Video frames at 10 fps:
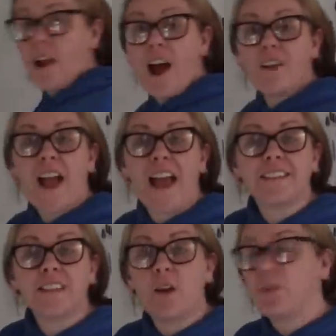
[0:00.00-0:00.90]
Okay,
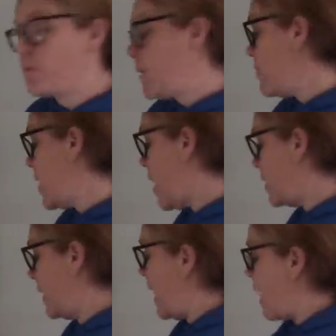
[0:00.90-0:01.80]
so the
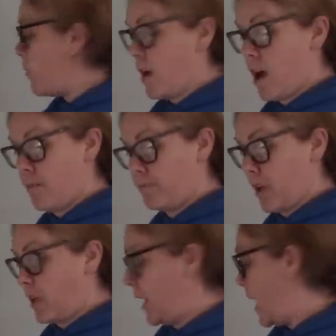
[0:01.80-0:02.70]
biryani now,
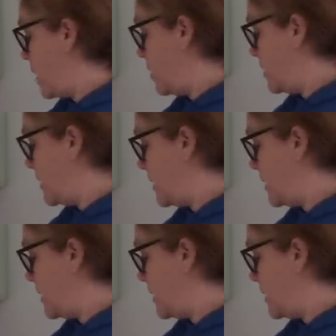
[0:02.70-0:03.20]
the onions are